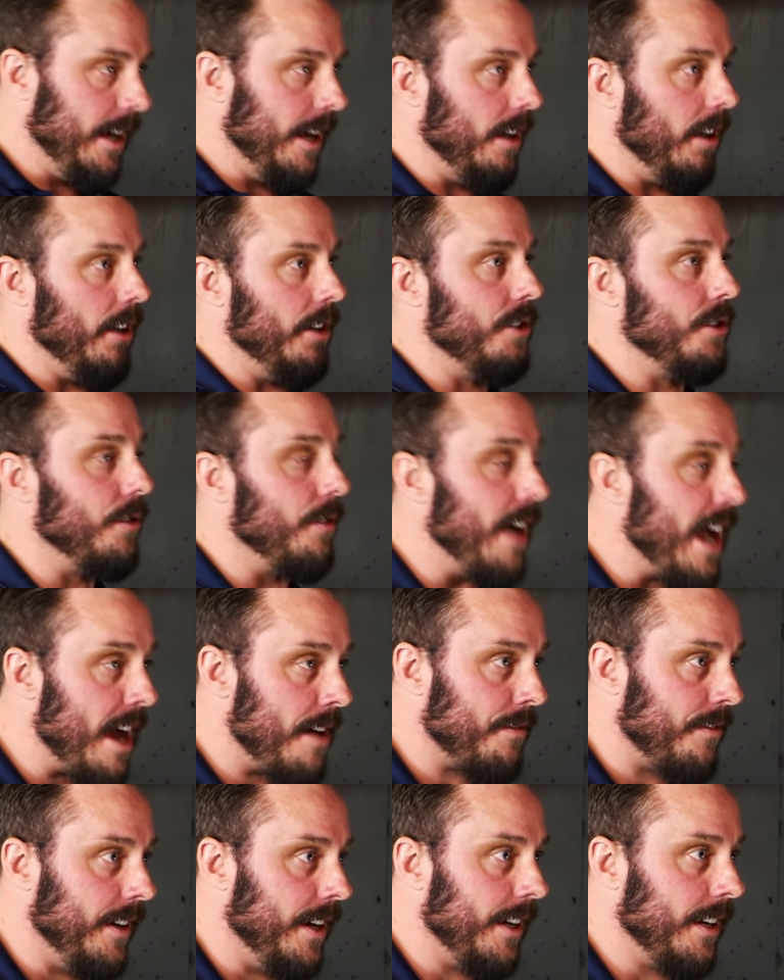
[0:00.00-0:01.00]
and our
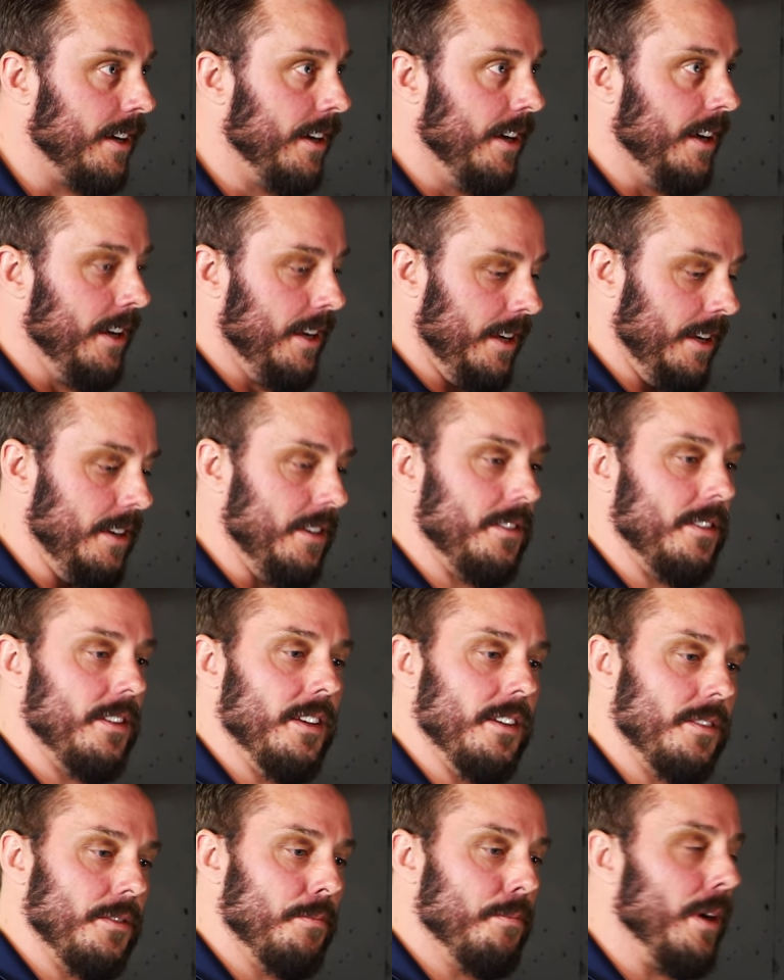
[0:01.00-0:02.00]
traffic is
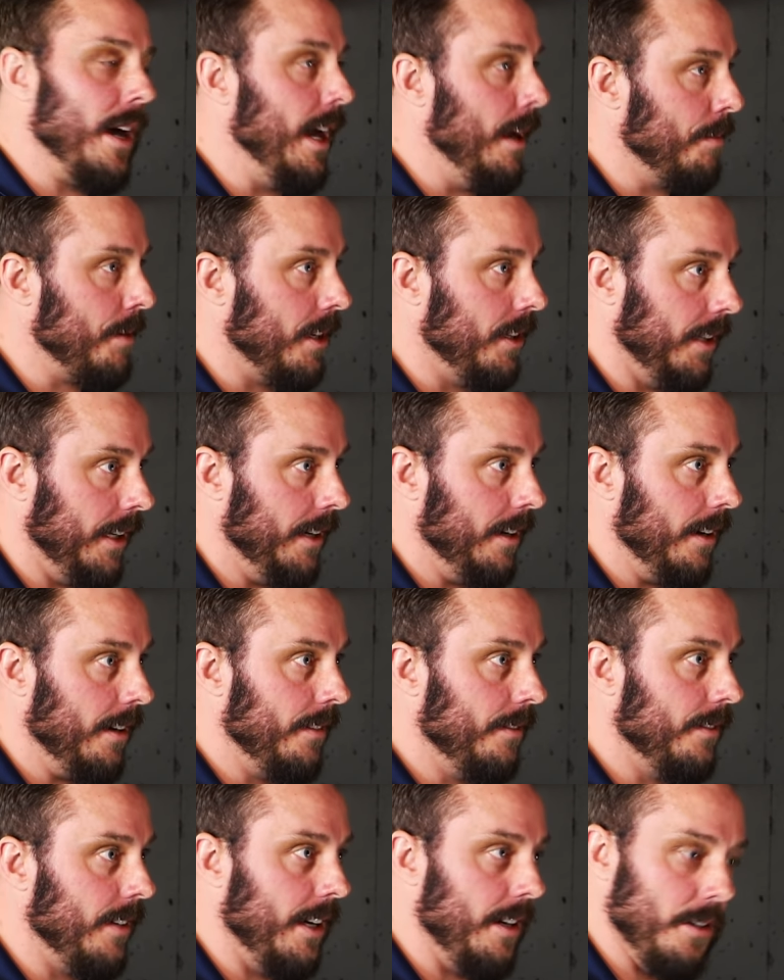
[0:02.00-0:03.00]
this pipe
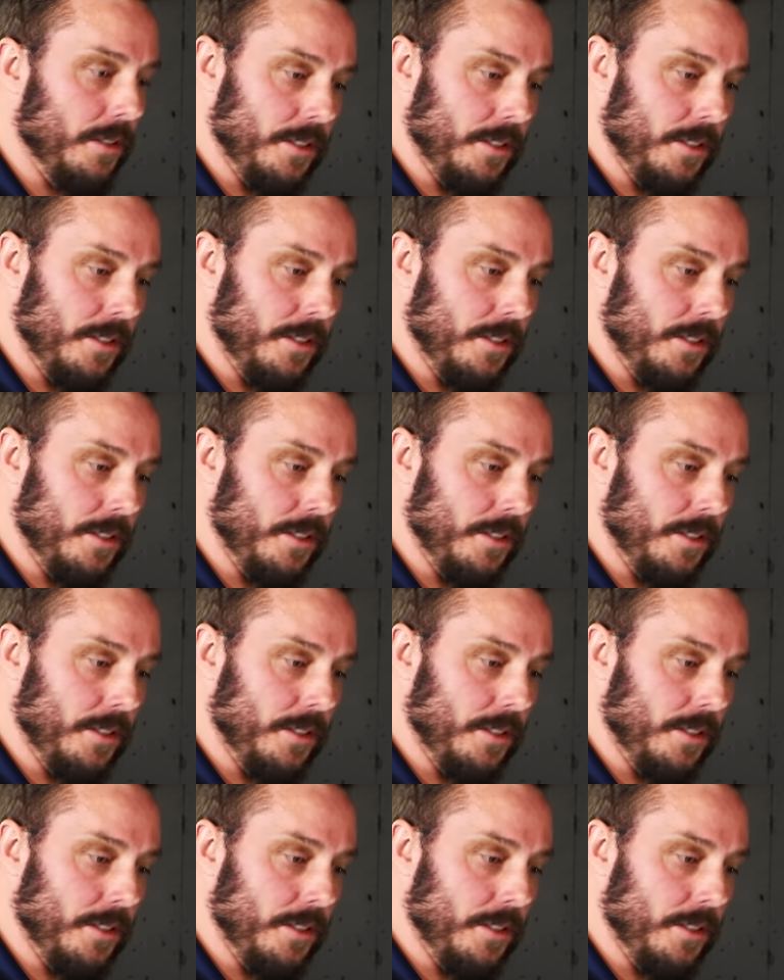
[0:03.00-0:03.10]
cleaner. I